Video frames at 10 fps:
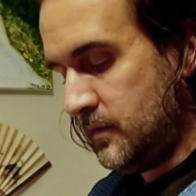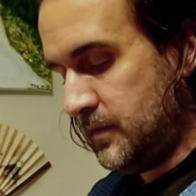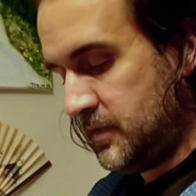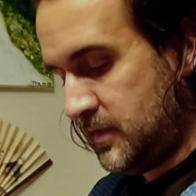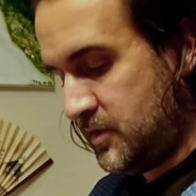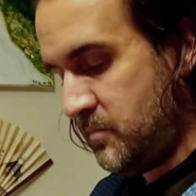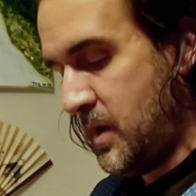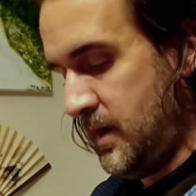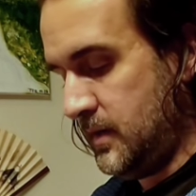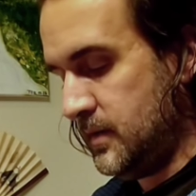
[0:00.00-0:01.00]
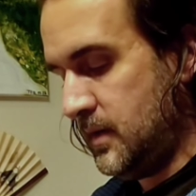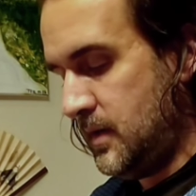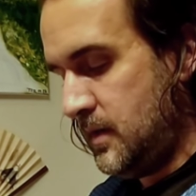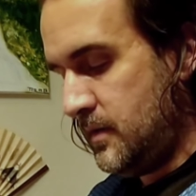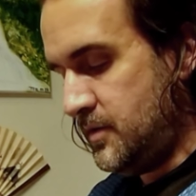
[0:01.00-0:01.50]
The decision made,
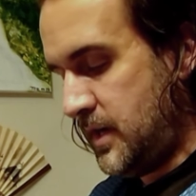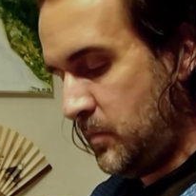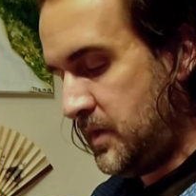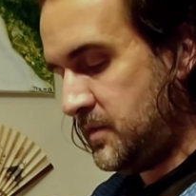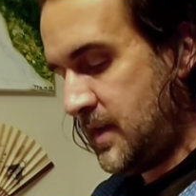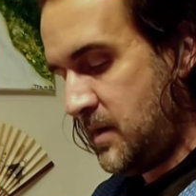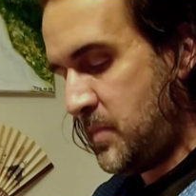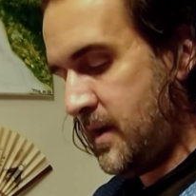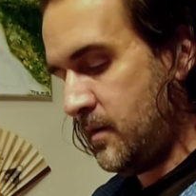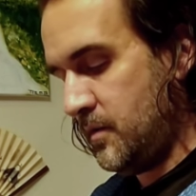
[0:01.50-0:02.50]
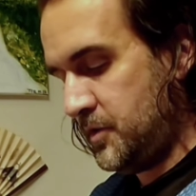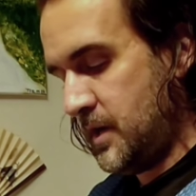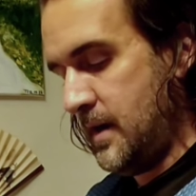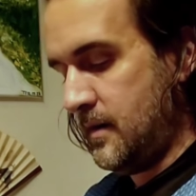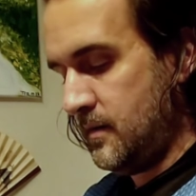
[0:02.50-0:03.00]
Janeway sat back in her
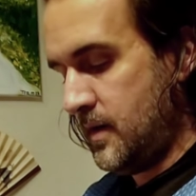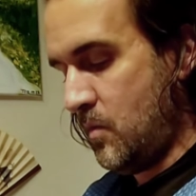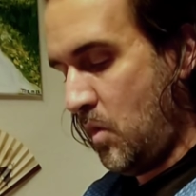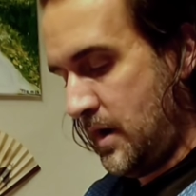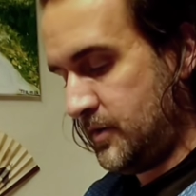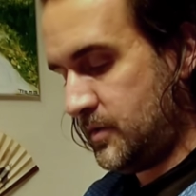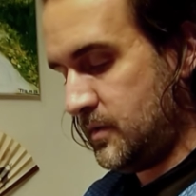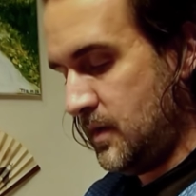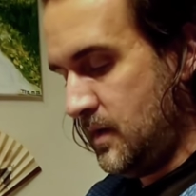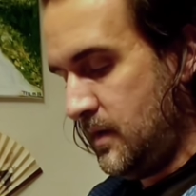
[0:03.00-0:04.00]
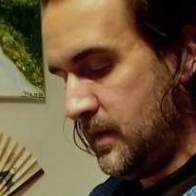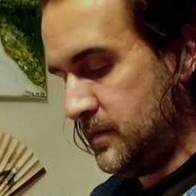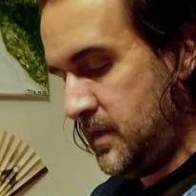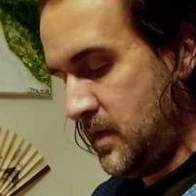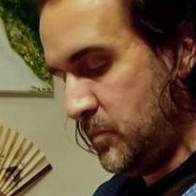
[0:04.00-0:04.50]
chair and watched
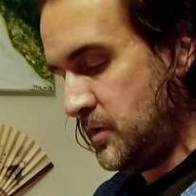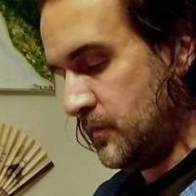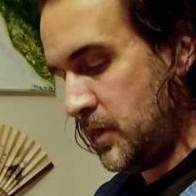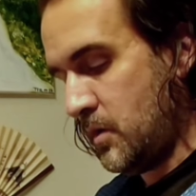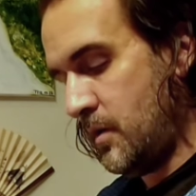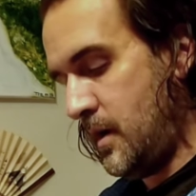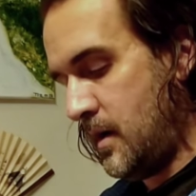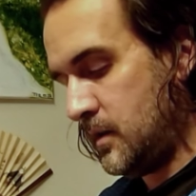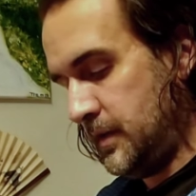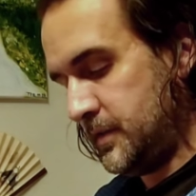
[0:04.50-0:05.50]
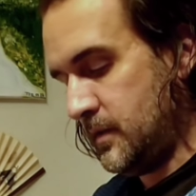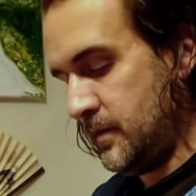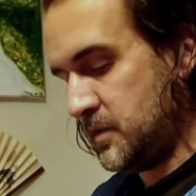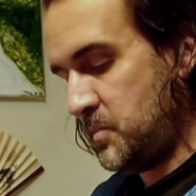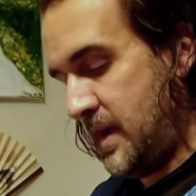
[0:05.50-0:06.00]
as the image of the Courier
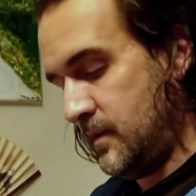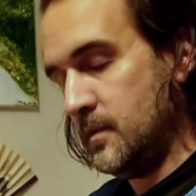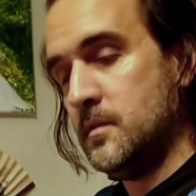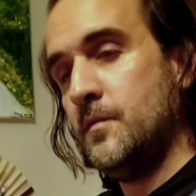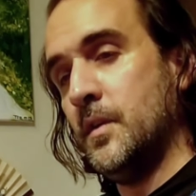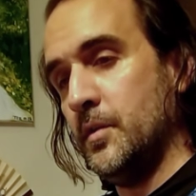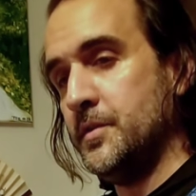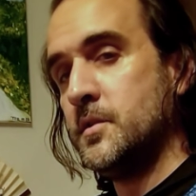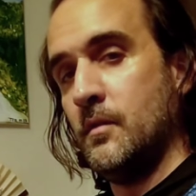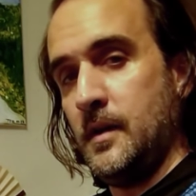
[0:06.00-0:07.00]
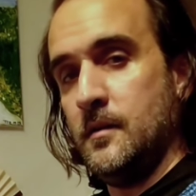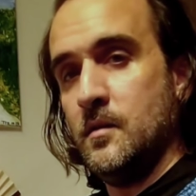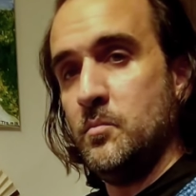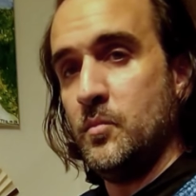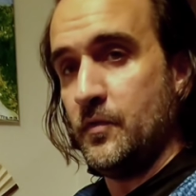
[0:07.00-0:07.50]
cluster expanded to fill the screen
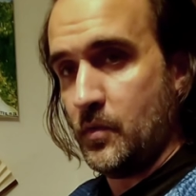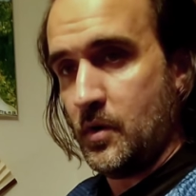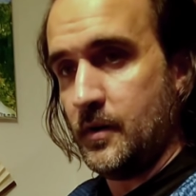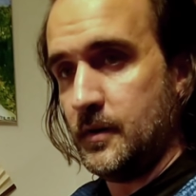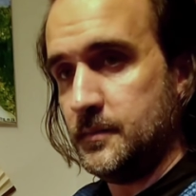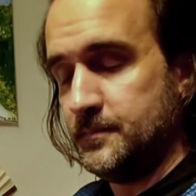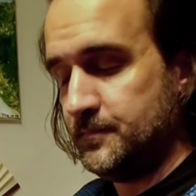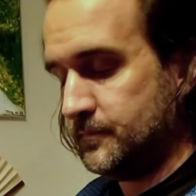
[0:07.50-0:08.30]
before her.